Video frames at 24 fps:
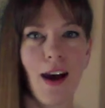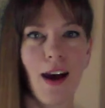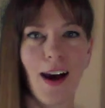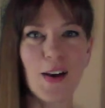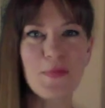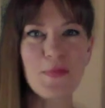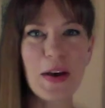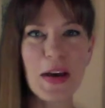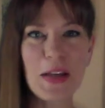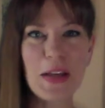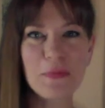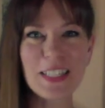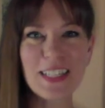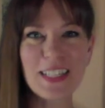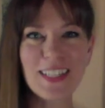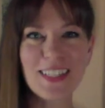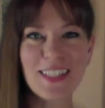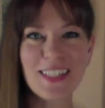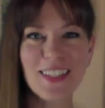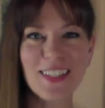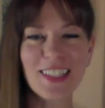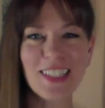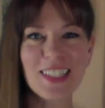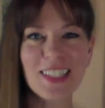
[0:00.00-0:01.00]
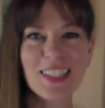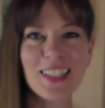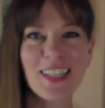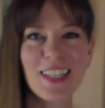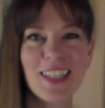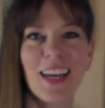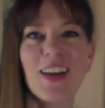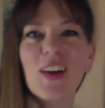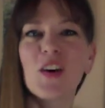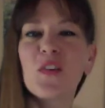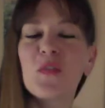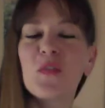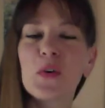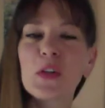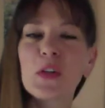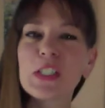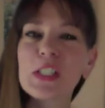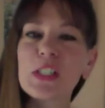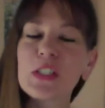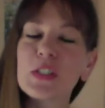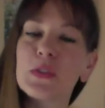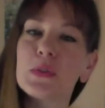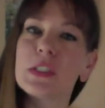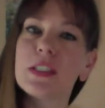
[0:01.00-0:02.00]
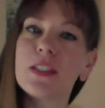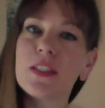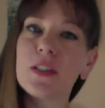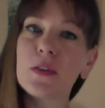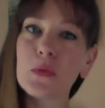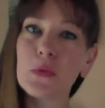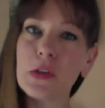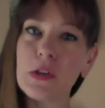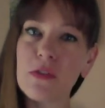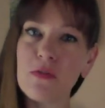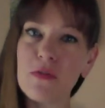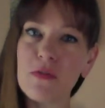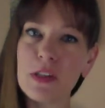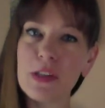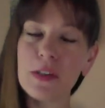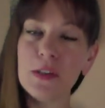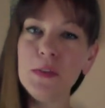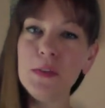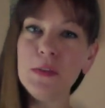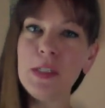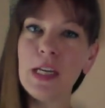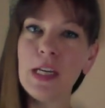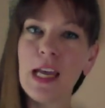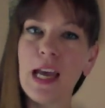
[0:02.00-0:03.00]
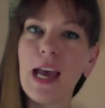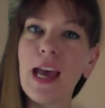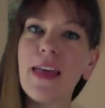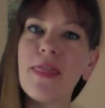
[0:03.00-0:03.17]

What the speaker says: Hi, mathematicians. We're going to do a little review,